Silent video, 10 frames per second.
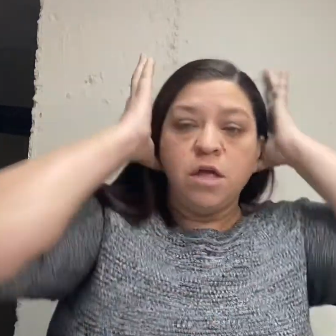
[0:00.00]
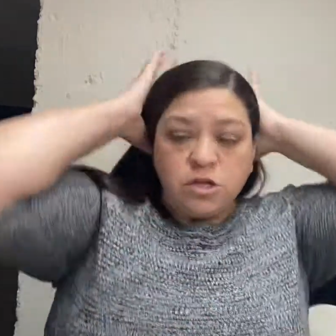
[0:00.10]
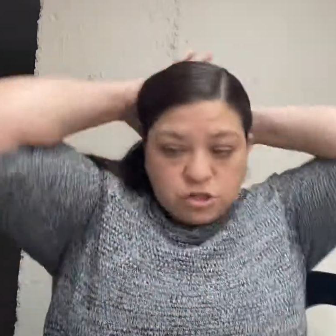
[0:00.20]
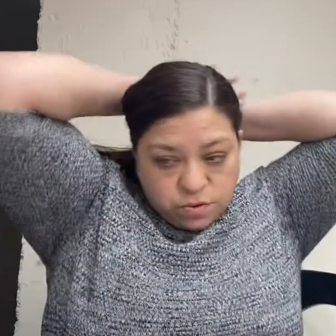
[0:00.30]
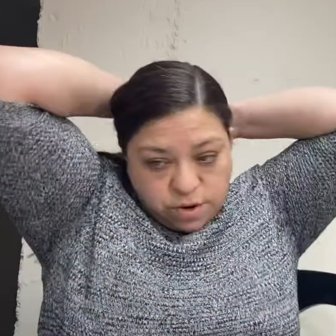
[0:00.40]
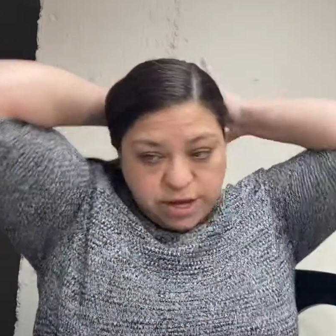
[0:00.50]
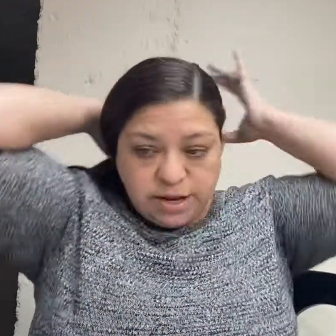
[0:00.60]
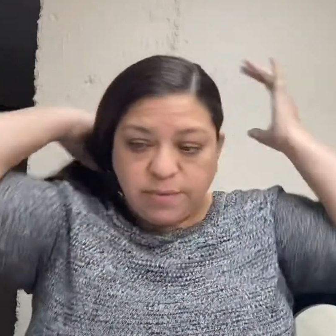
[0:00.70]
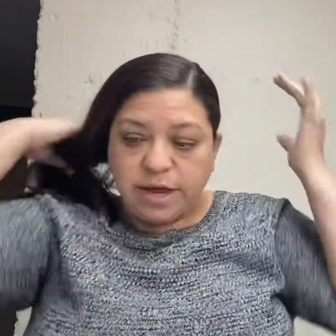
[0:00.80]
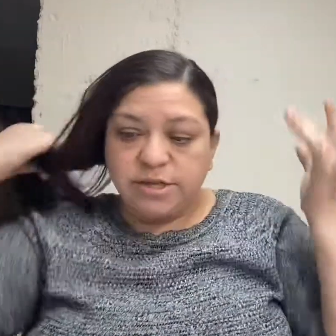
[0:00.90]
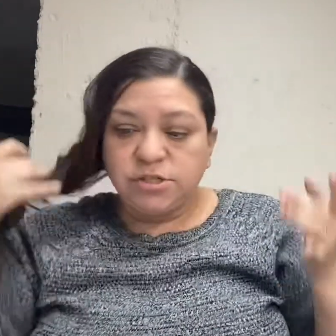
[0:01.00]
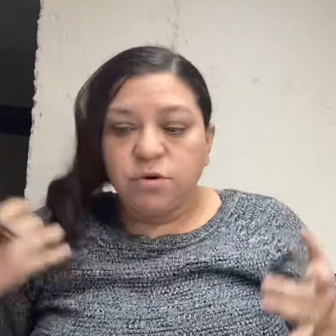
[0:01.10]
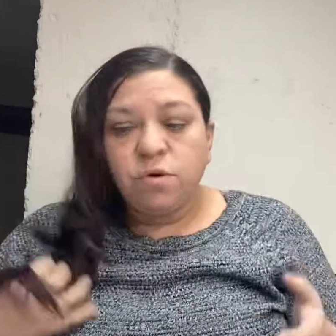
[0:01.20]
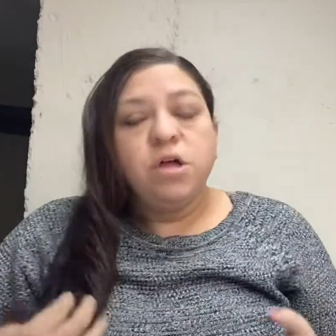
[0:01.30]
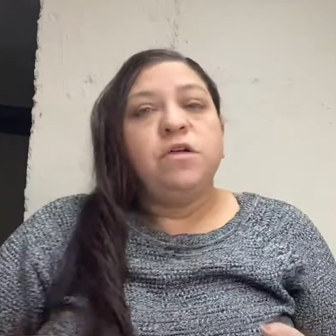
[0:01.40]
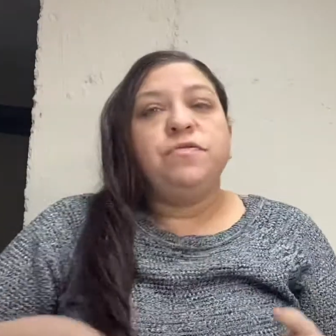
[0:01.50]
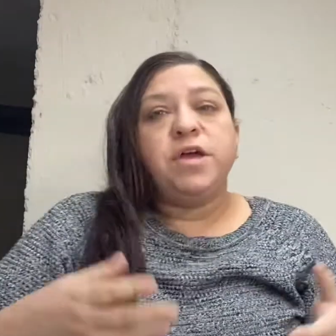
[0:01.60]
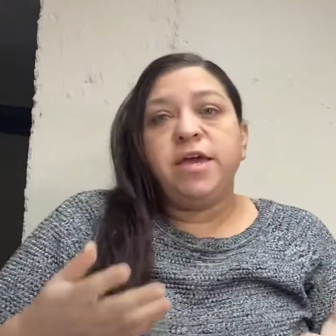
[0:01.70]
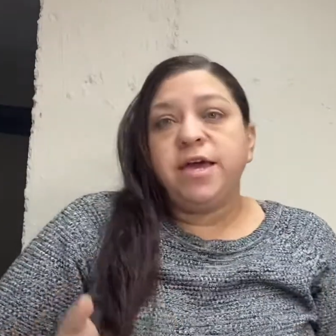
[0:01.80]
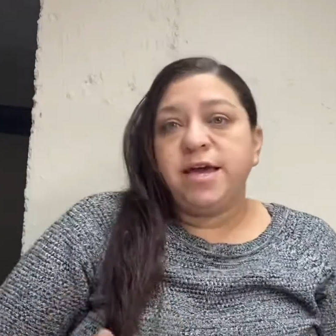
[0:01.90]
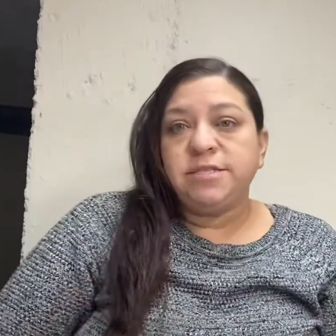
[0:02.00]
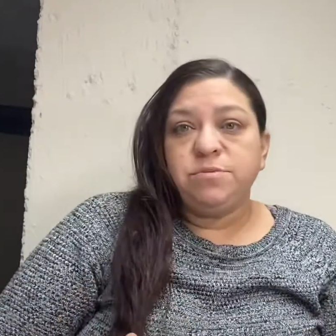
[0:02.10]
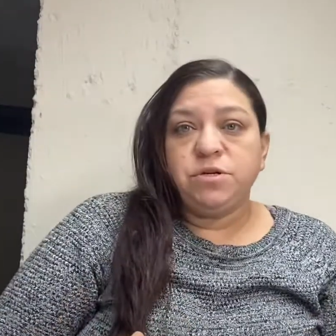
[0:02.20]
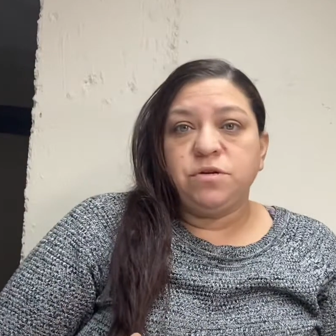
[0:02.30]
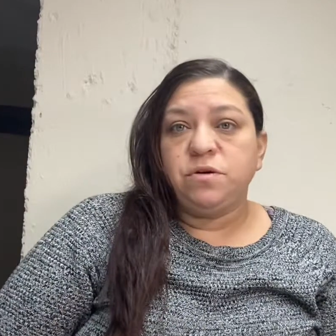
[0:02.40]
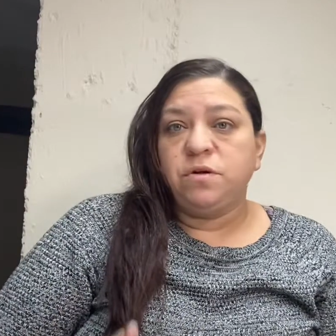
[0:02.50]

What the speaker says: So anyway, he asked me to